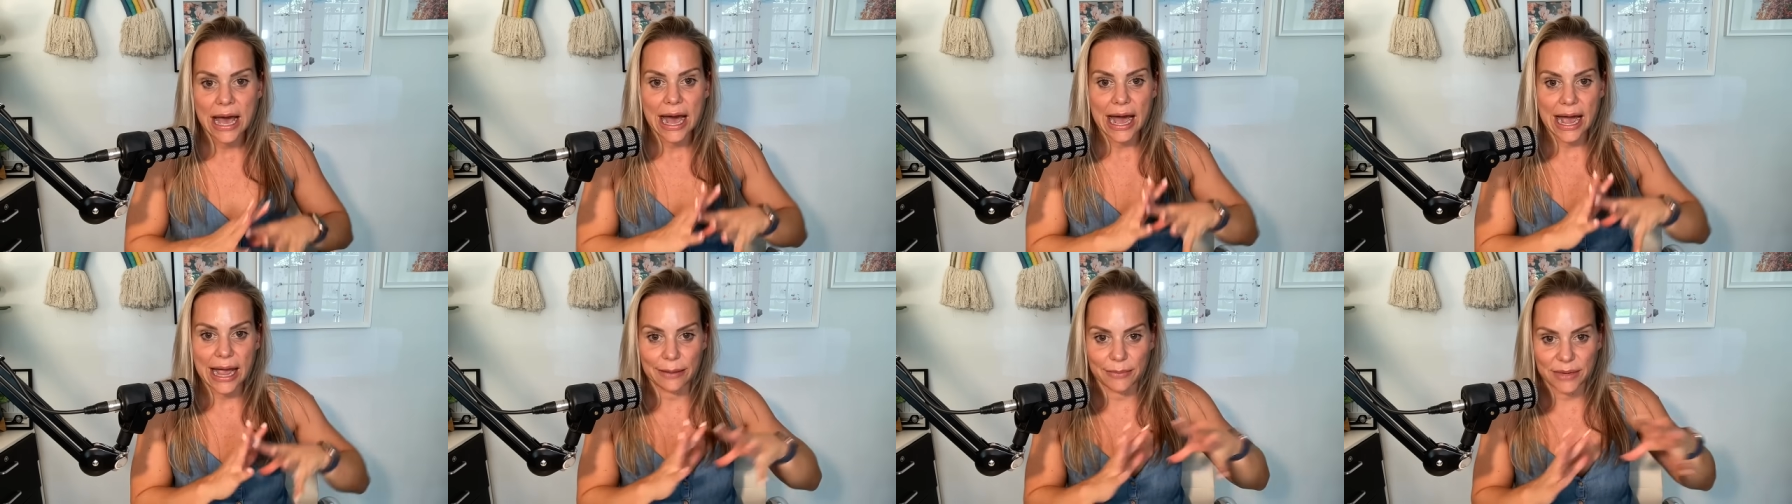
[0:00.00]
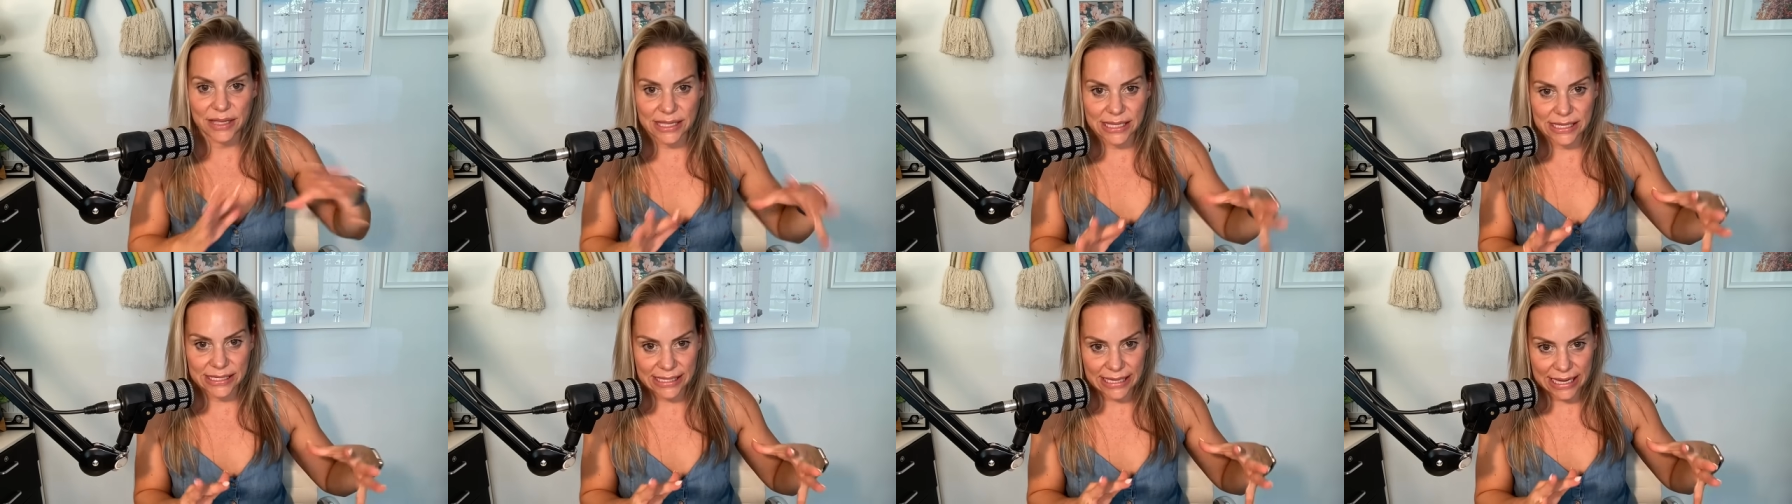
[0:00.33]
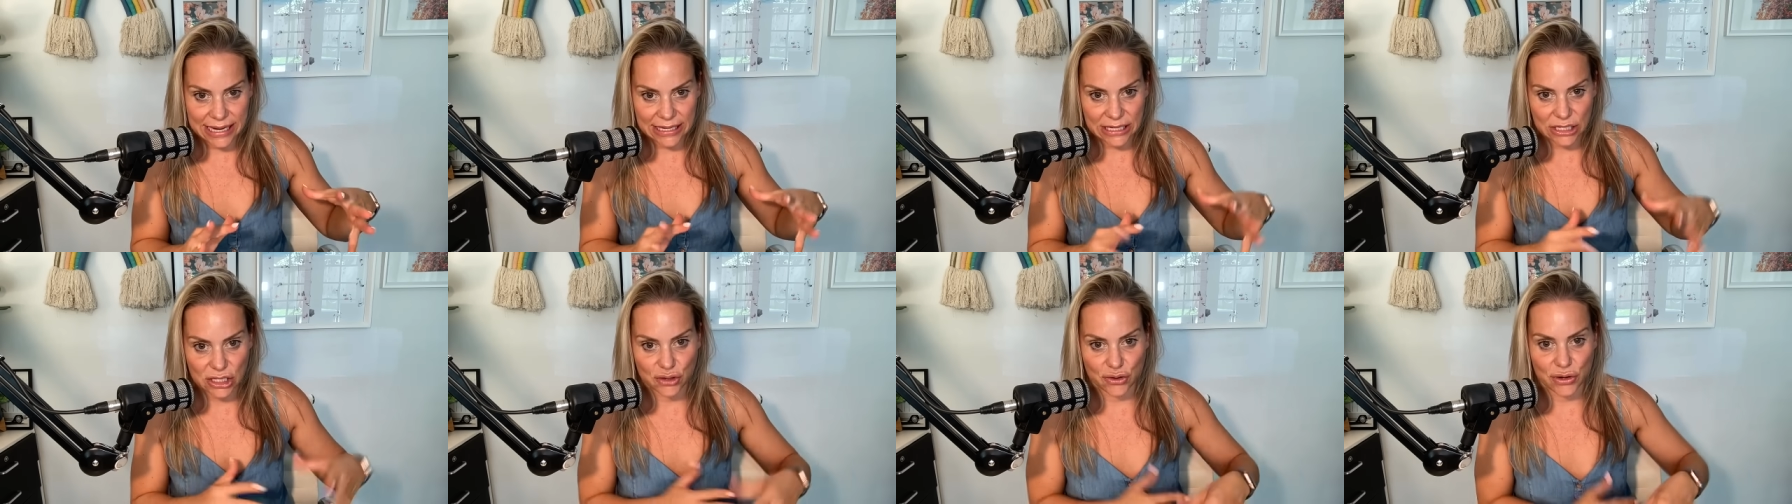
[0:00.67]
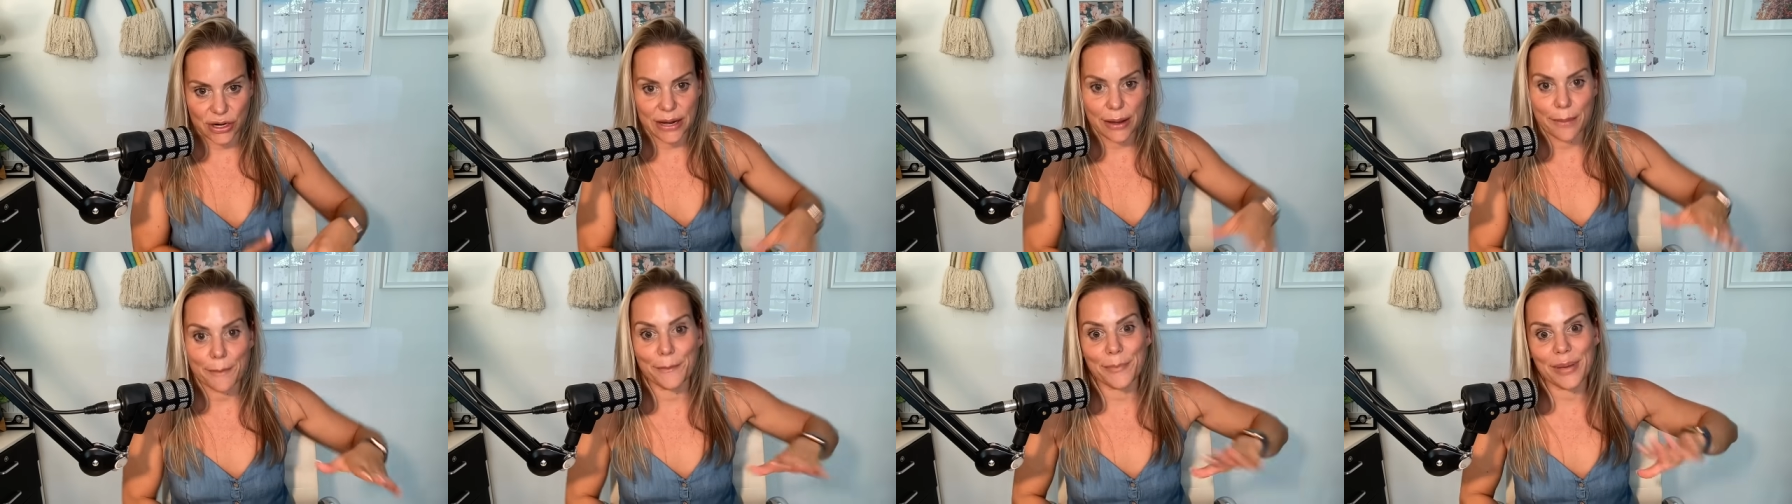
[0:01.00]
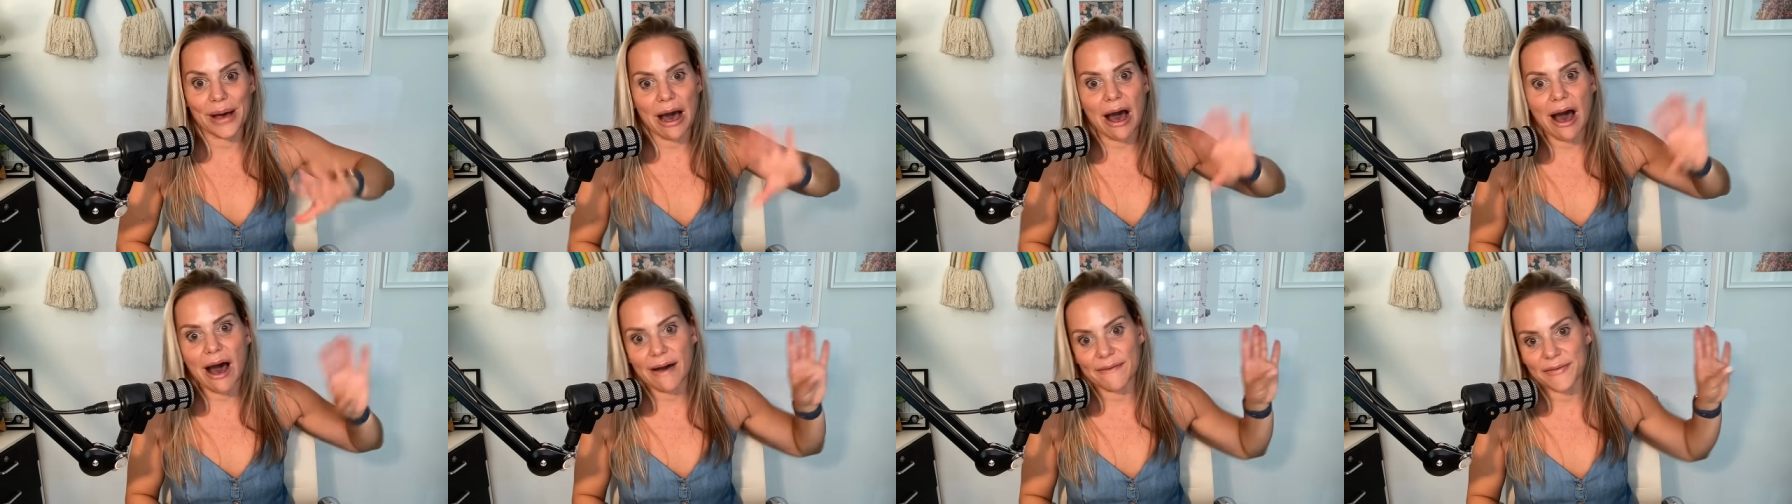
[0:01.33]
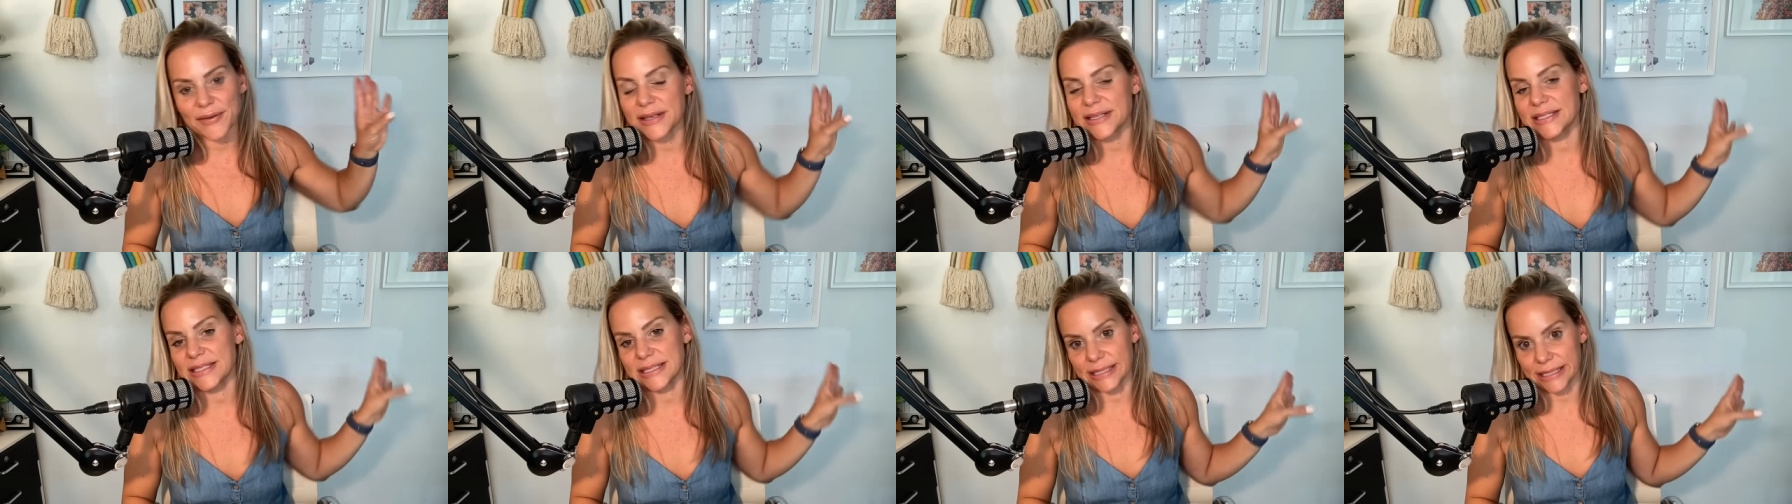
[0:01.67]
I'm in this industry, but
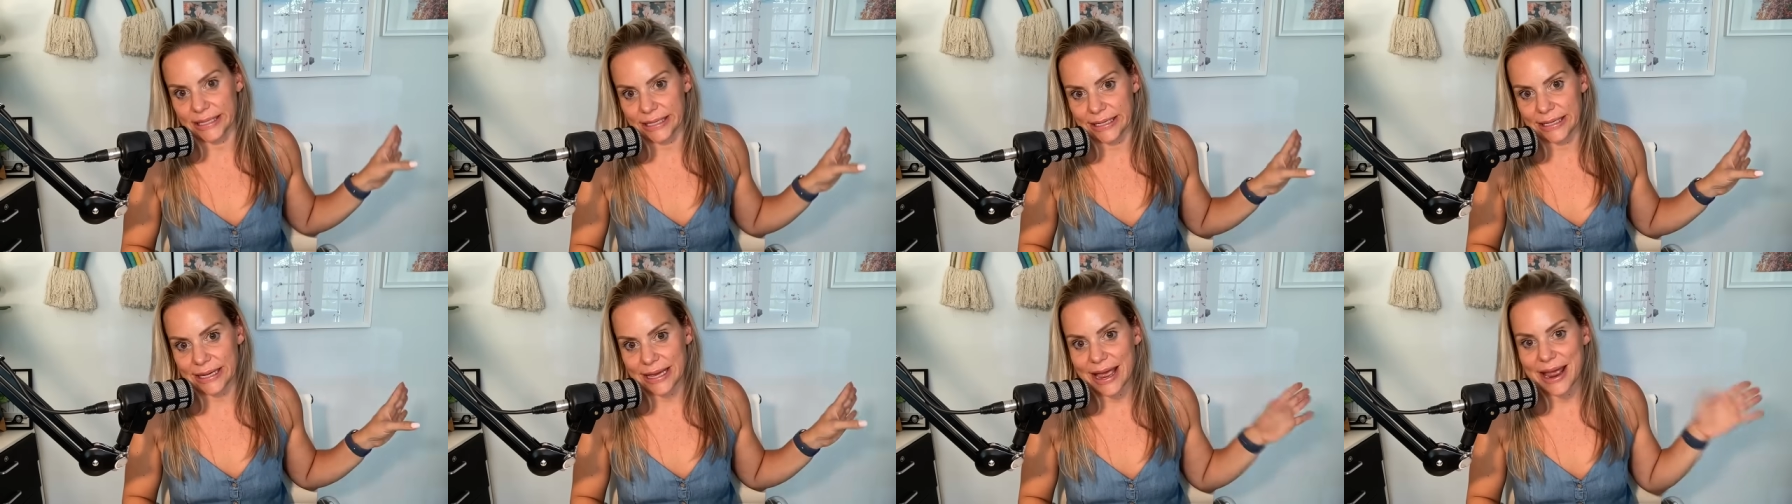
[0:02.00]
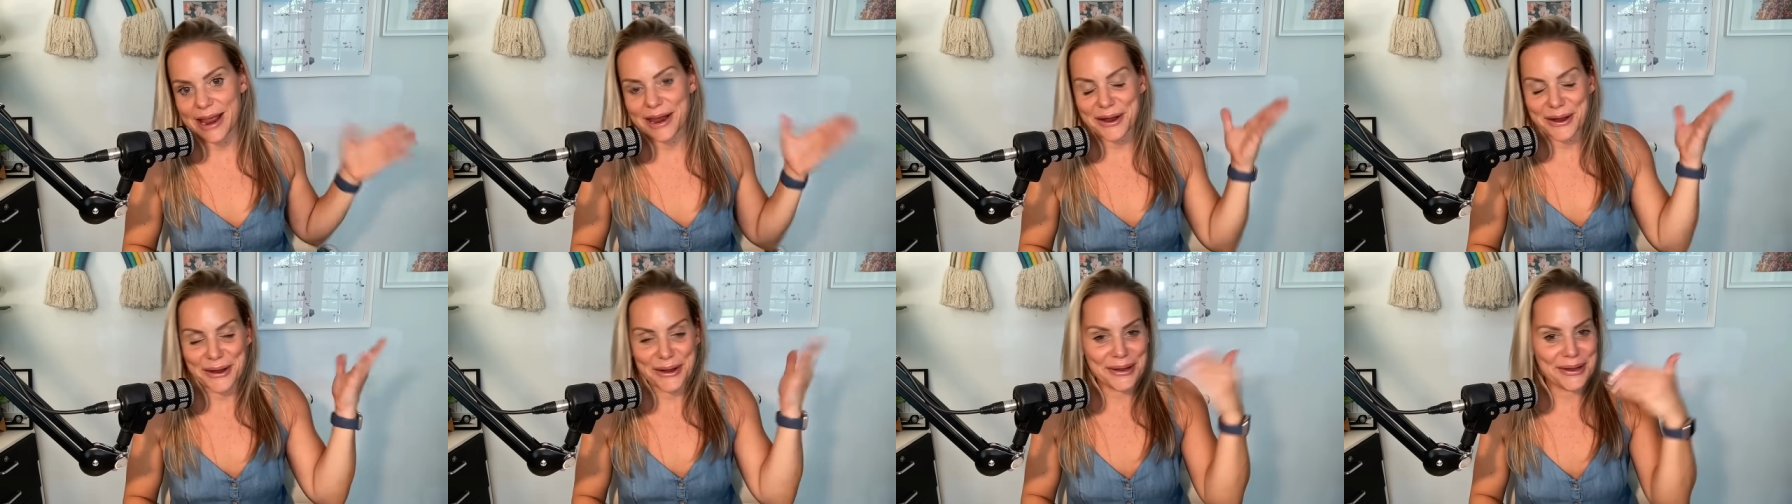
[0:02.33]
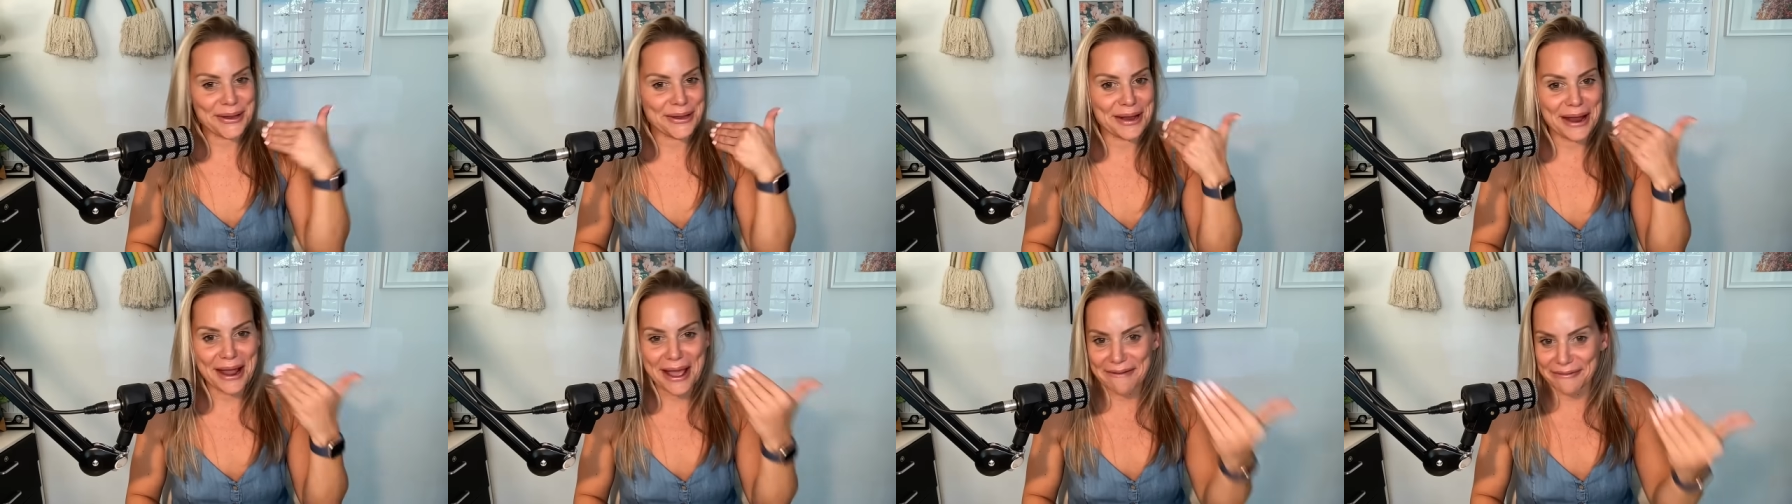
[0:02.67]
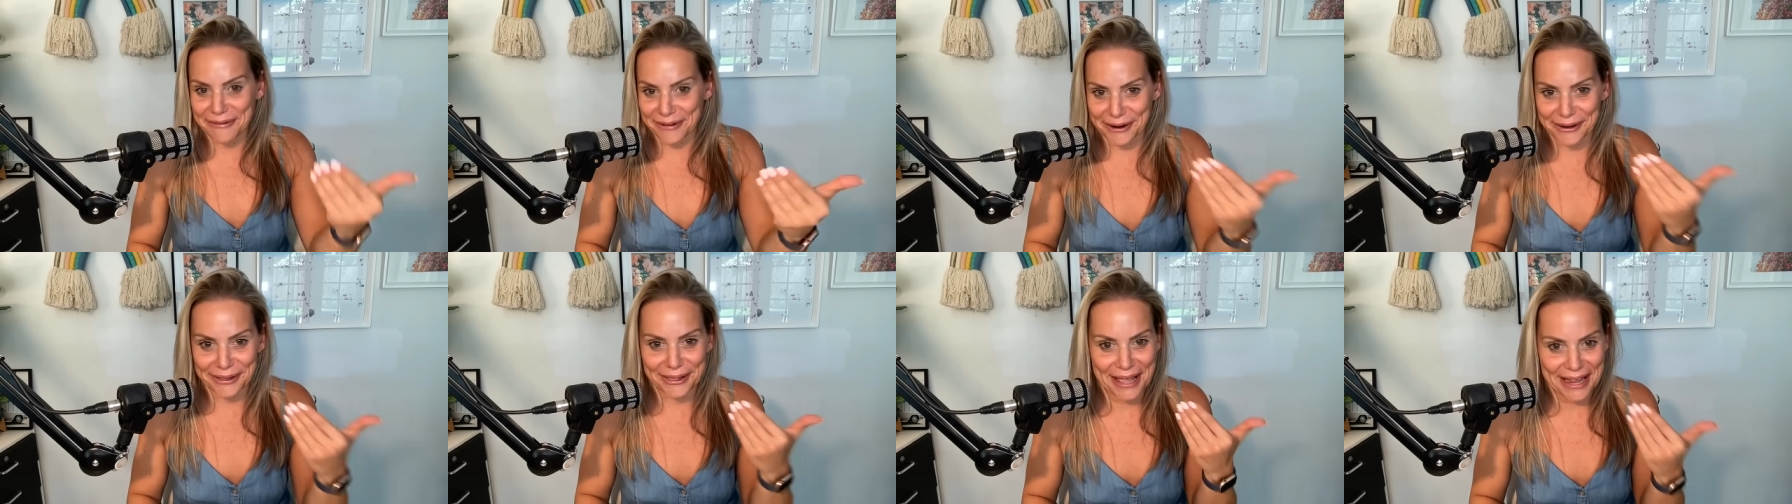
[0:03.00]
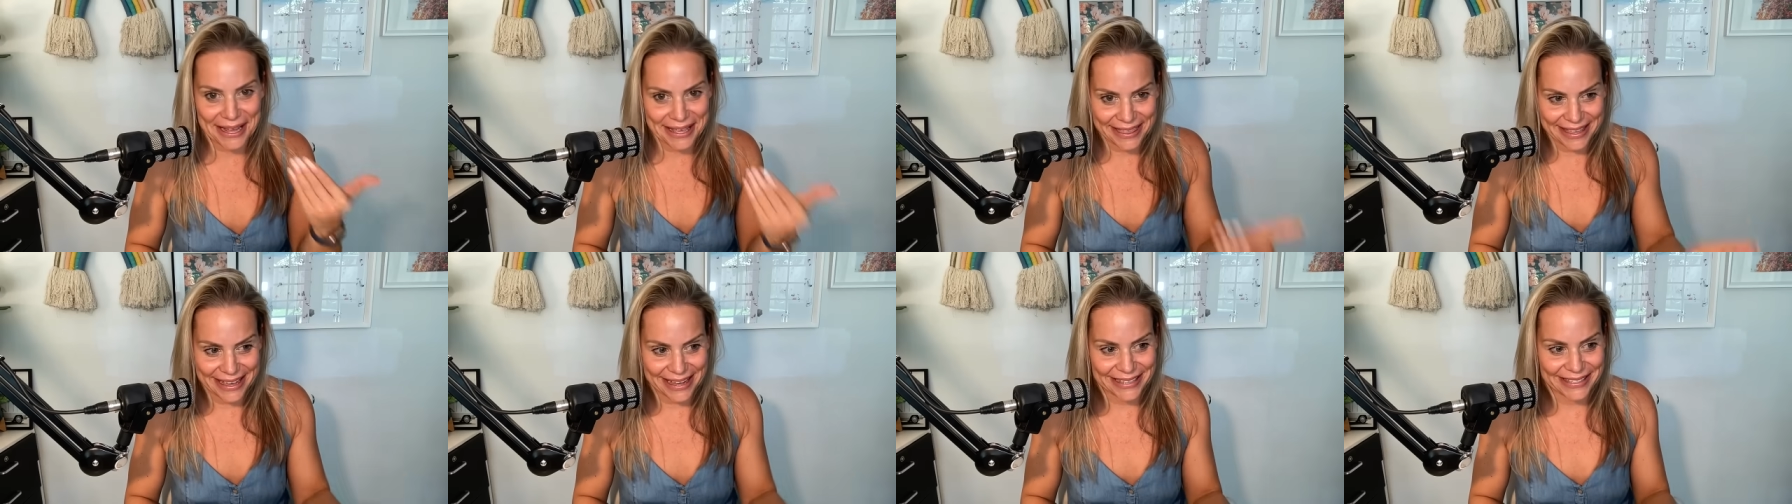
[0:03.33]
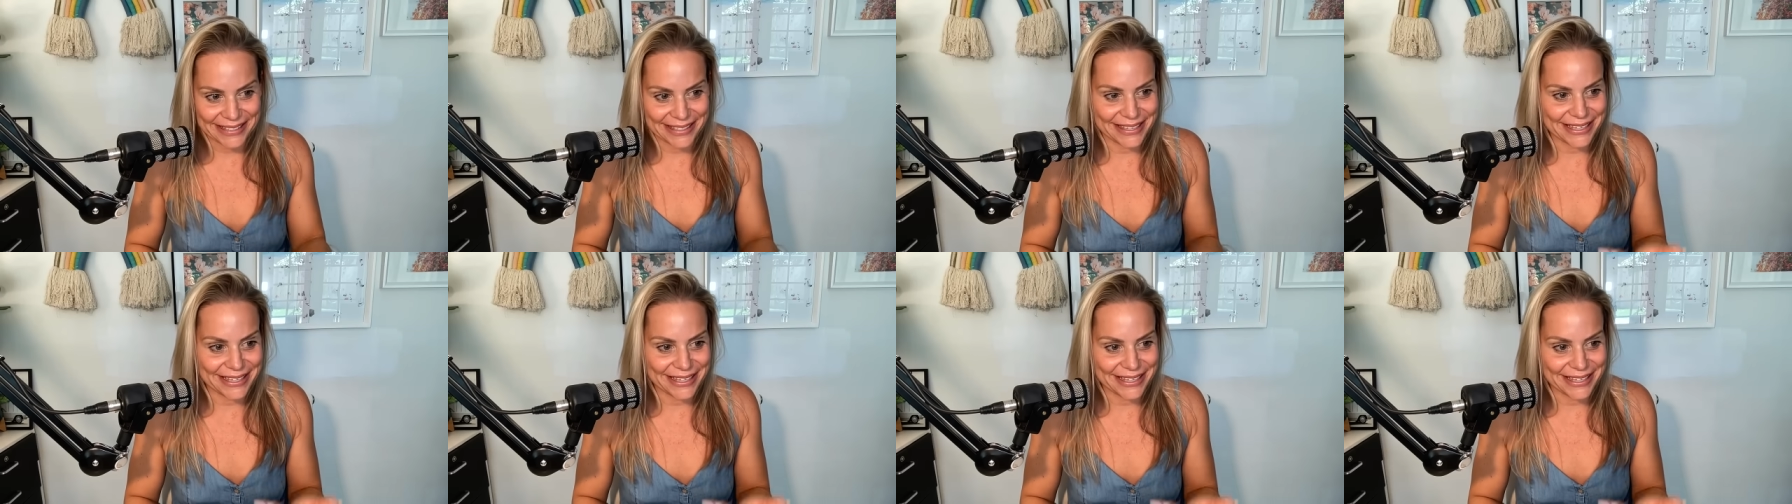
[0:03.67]
obviously never like this.